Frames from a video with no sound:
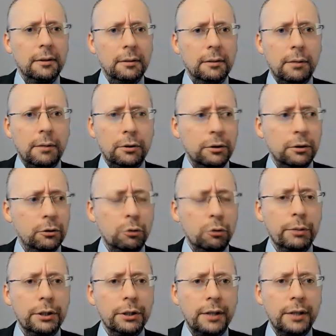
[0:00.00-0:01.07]
about
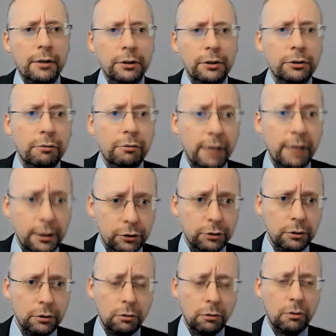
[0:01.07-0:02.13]
humanitarian
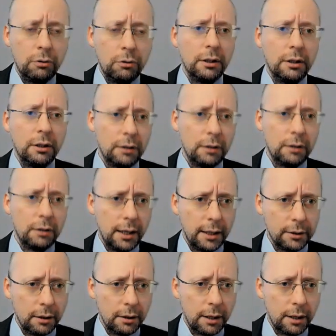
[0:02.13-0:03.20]
interventions and all it
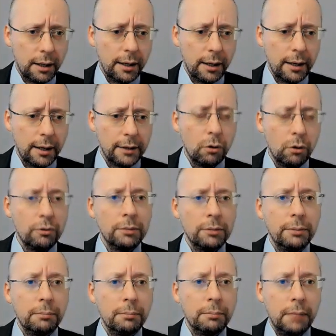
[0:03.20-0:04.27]
has always
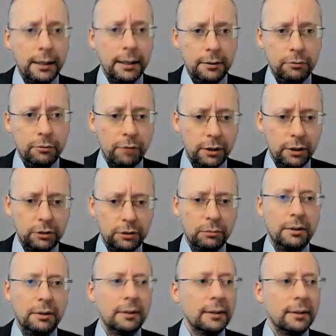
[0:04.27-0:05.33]
been met in Russia
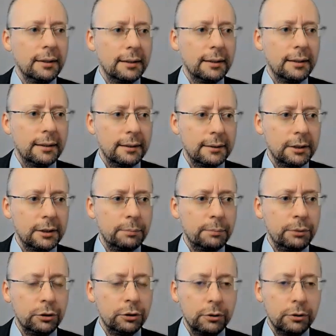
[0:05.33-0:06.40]
with
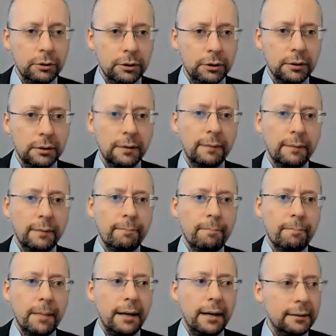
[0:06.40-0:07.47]
suspicions
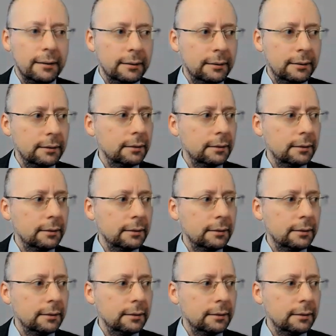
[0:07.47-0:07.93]
and